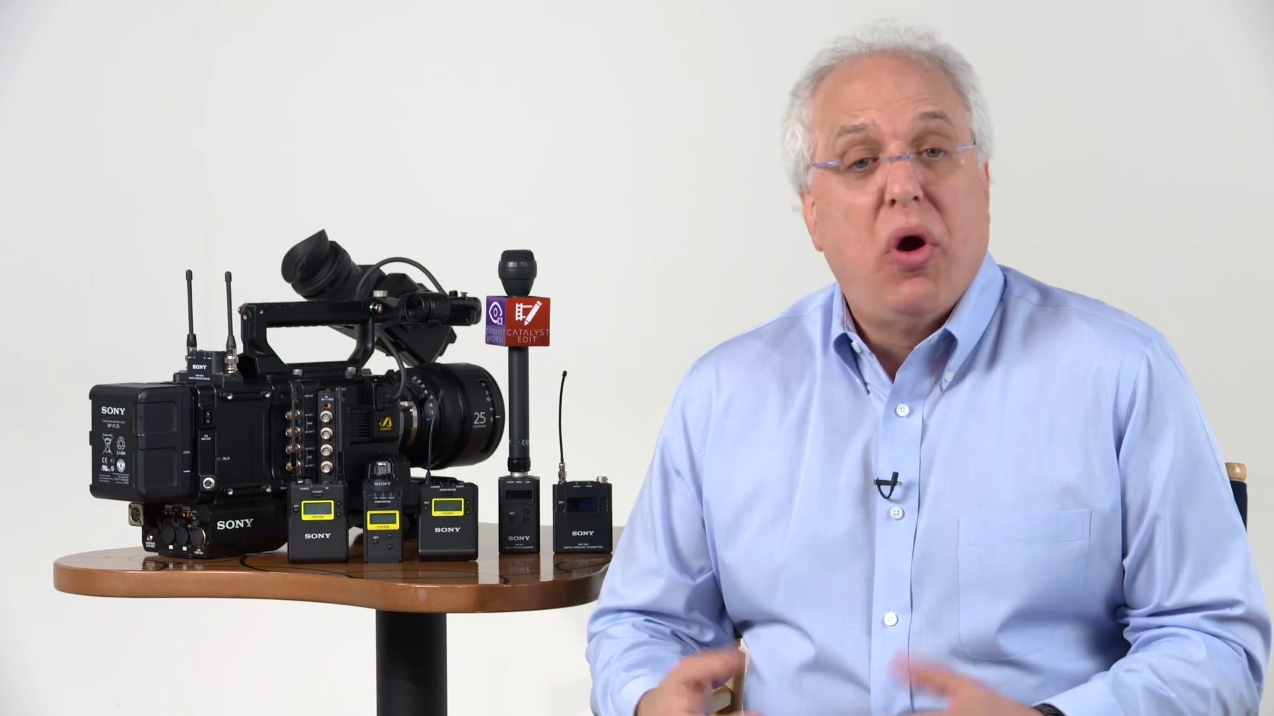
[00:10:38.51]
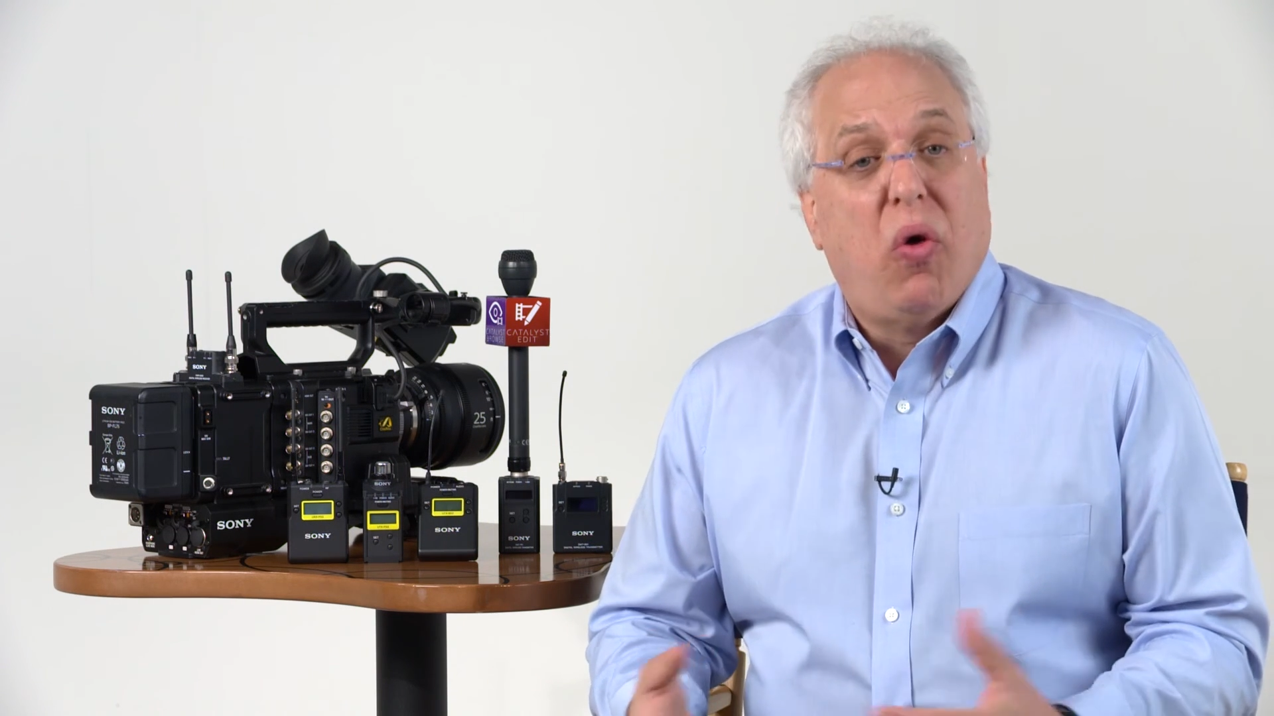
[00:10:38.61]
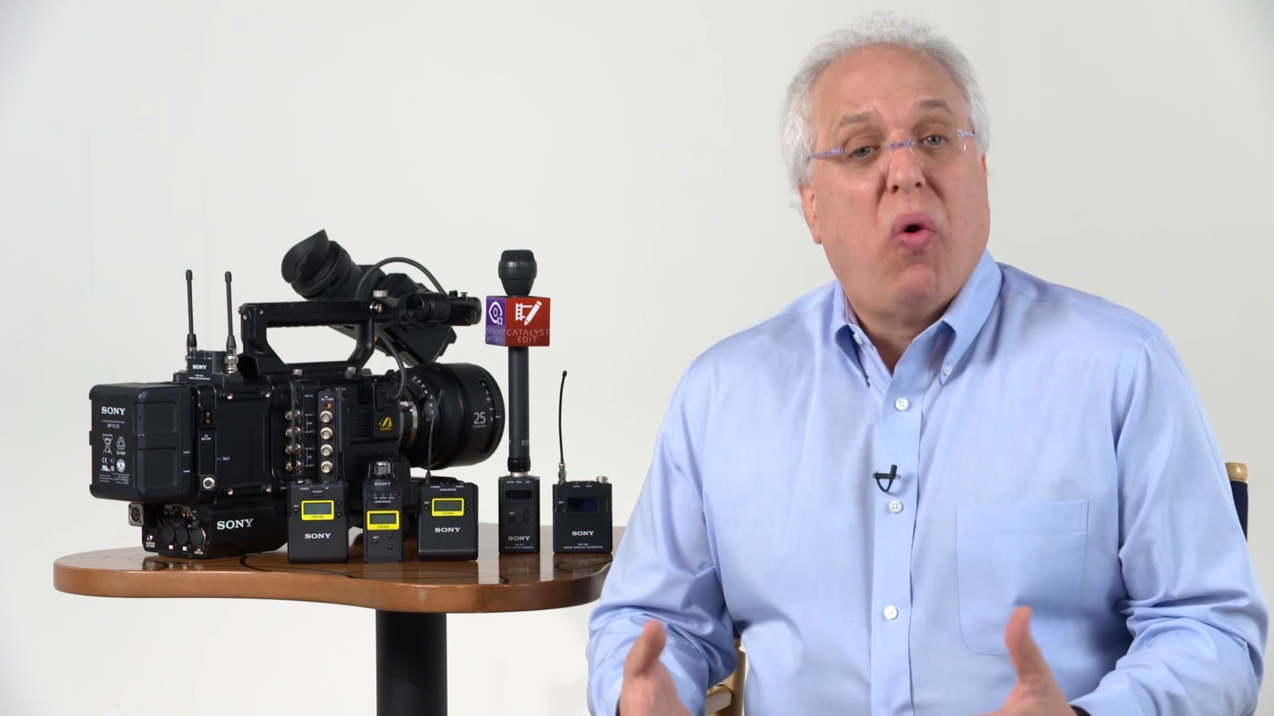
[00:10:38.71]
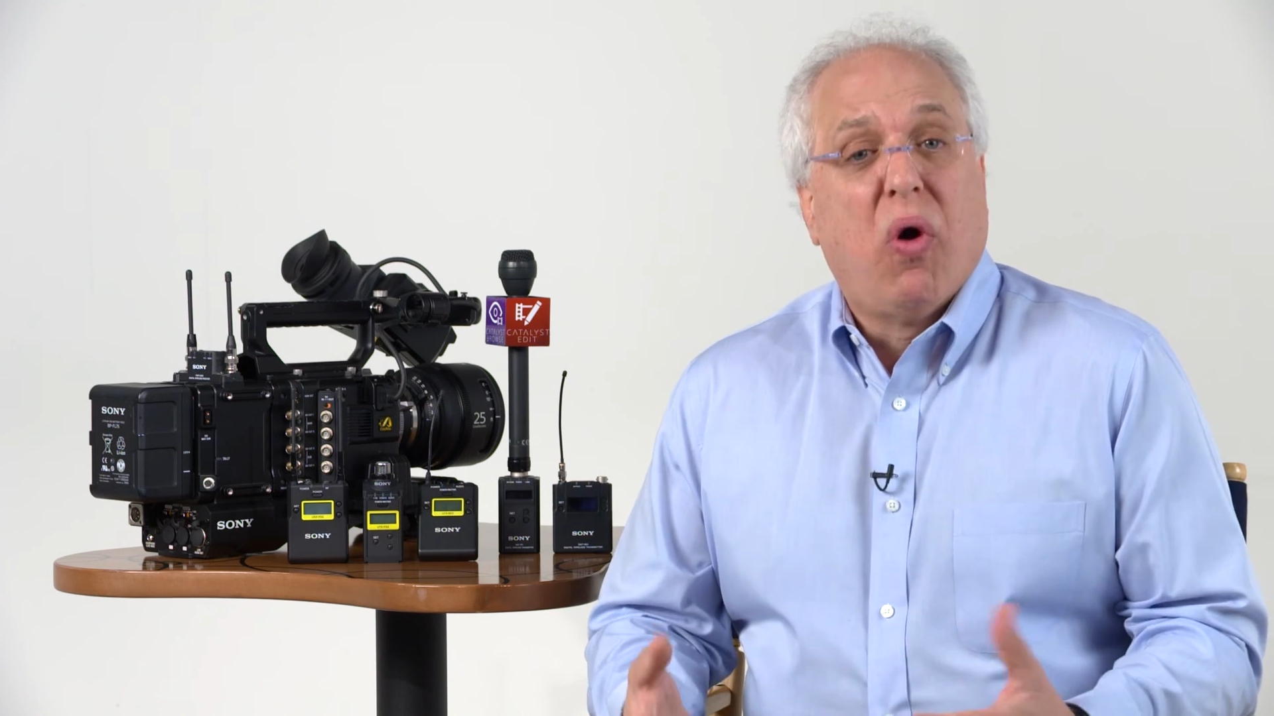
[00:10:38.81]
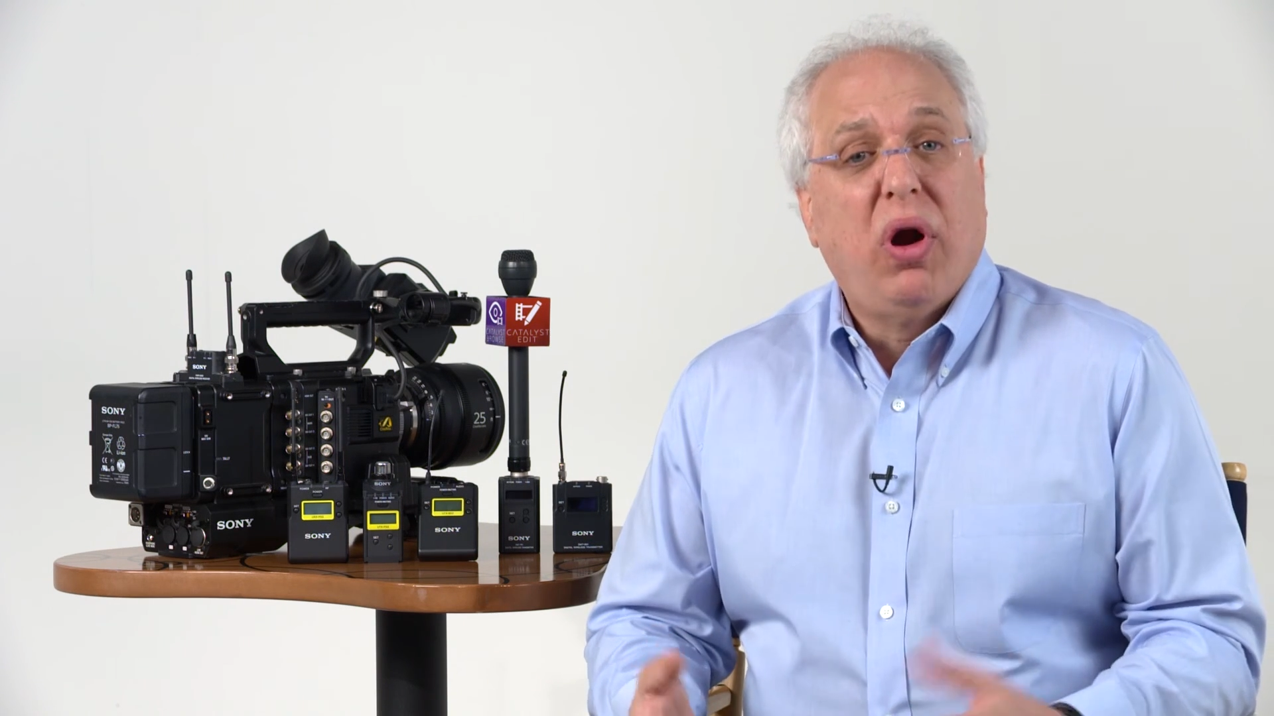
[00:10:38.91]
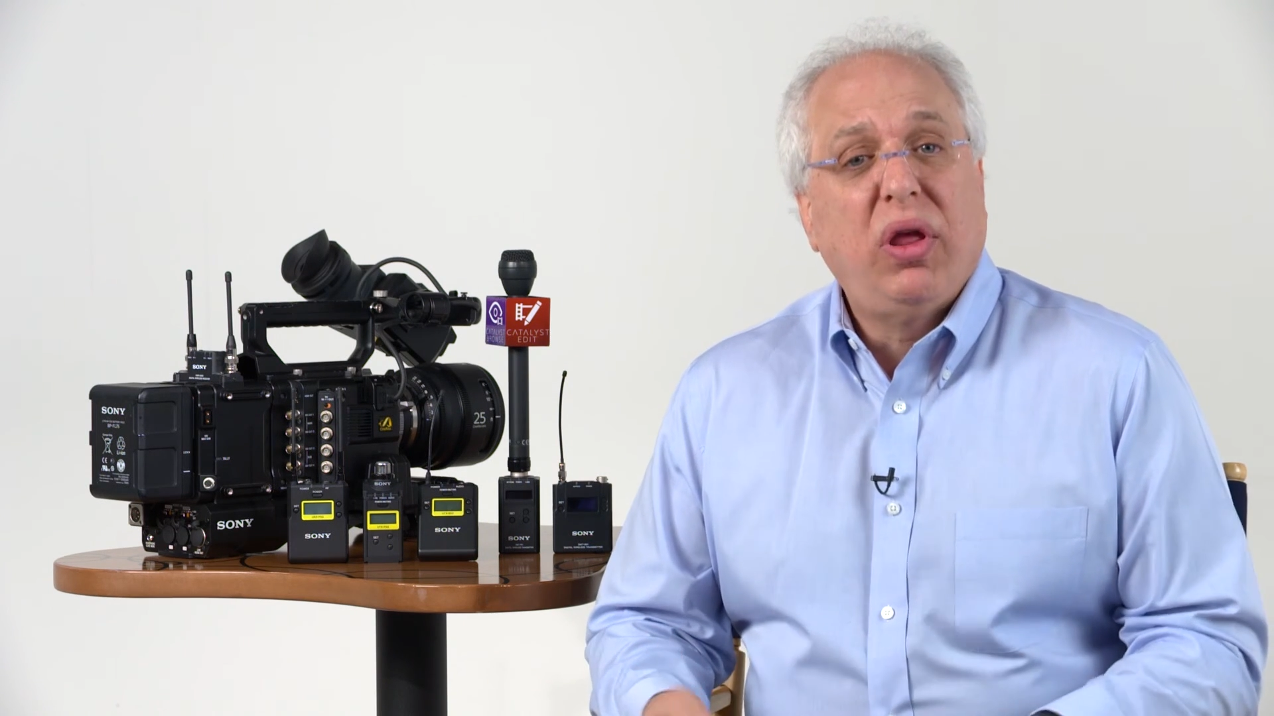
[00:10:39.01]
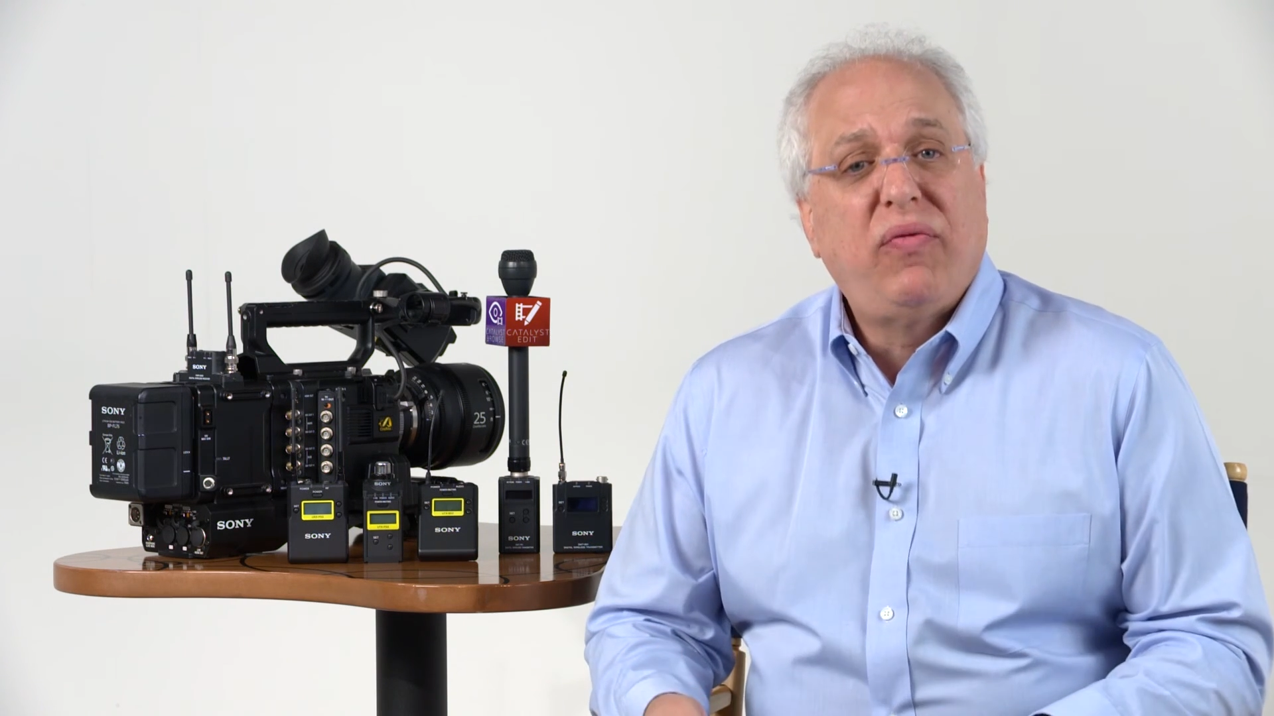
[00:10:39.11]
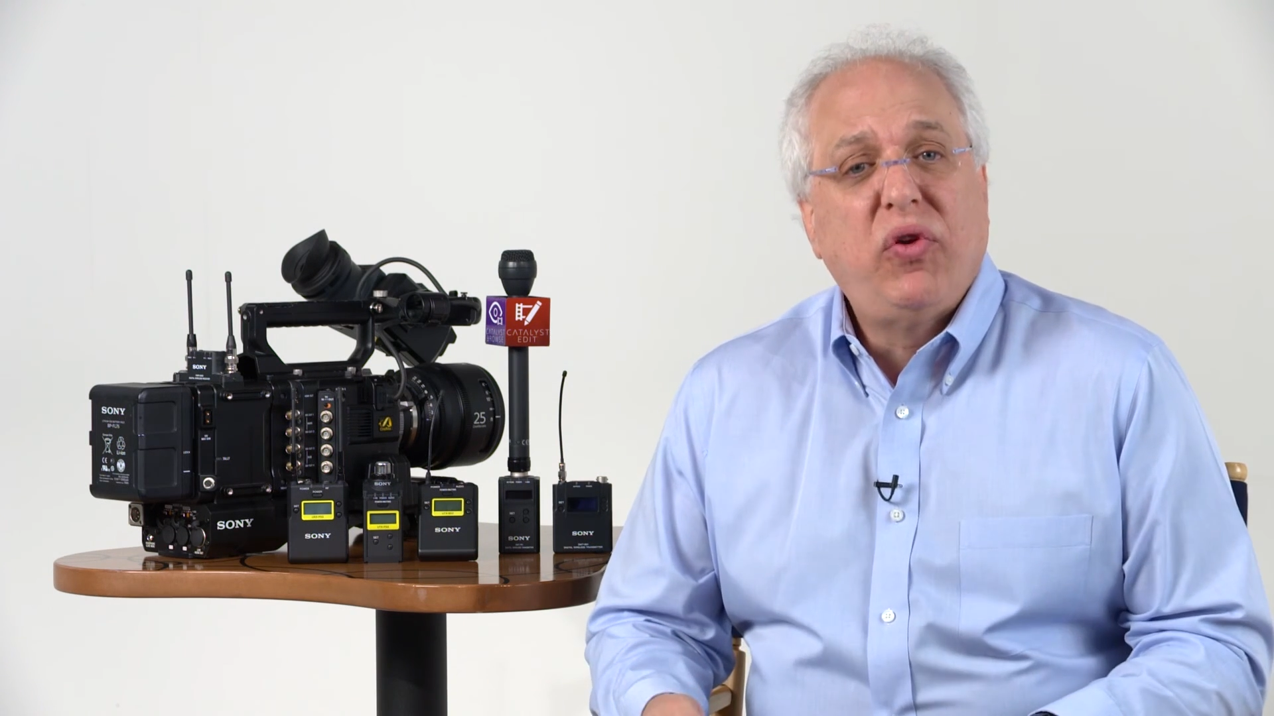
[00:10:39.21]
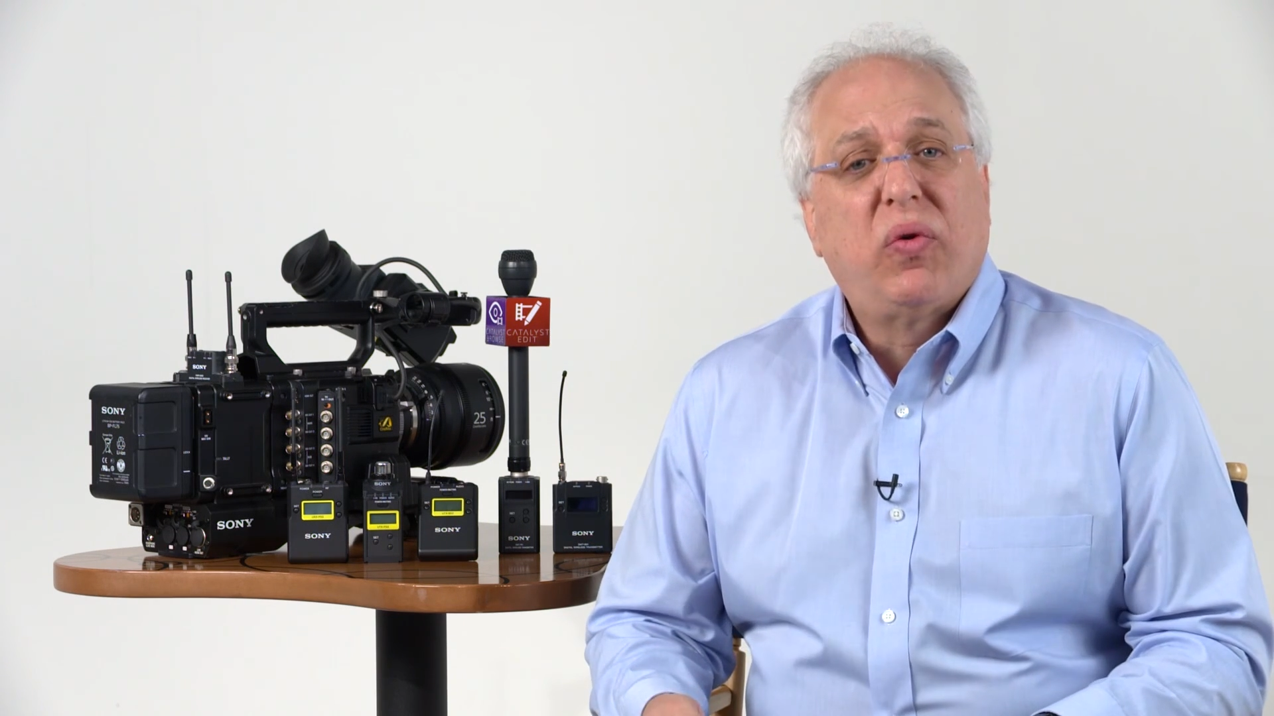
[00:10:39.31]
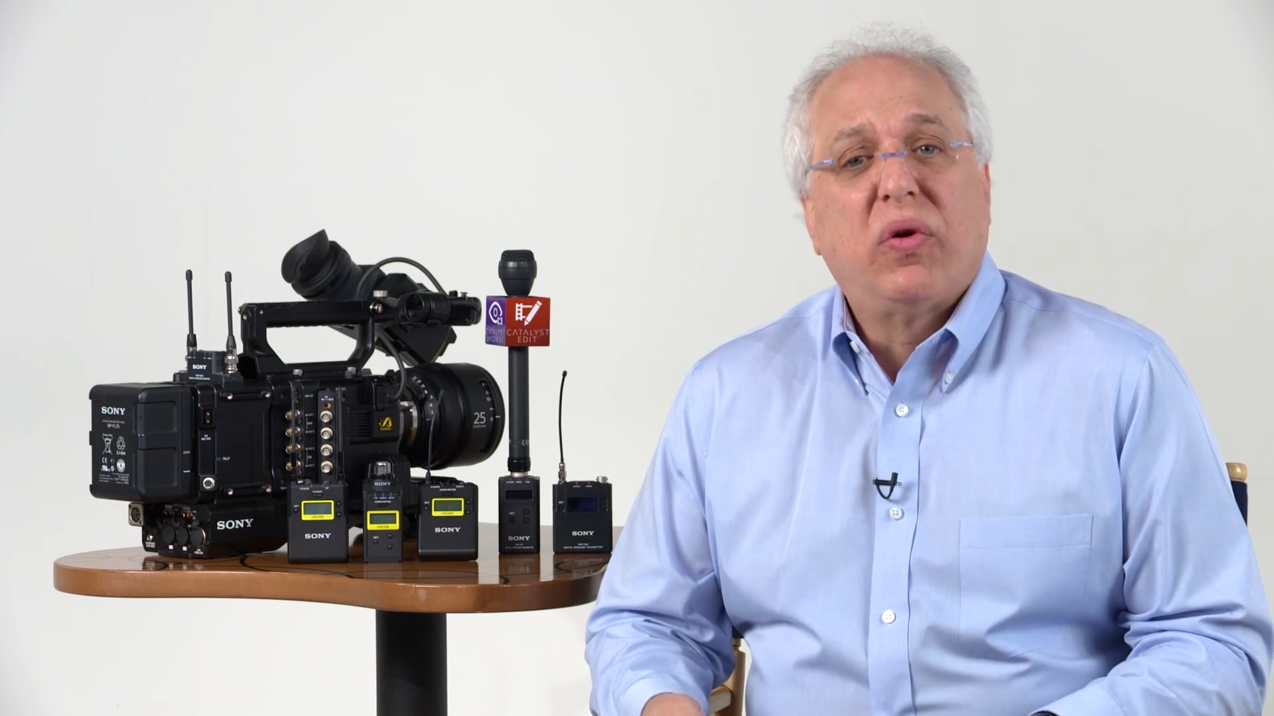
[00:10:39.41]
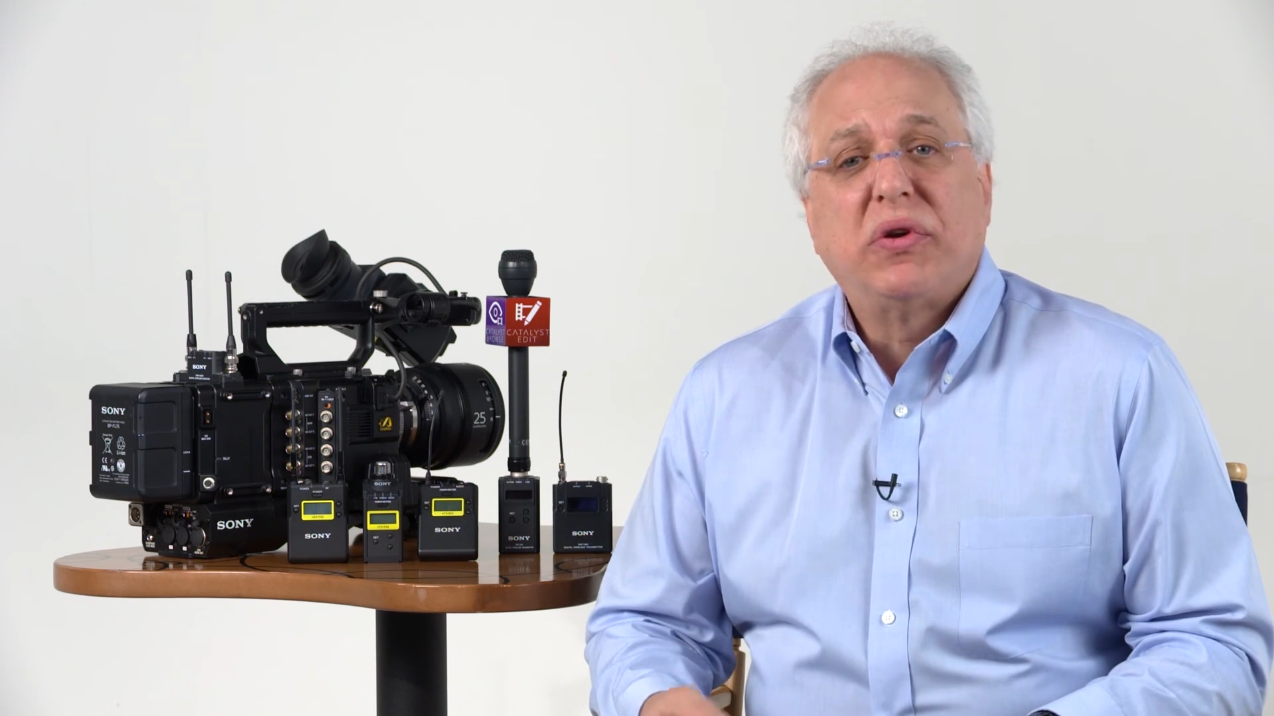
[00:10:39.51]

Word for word: or if you are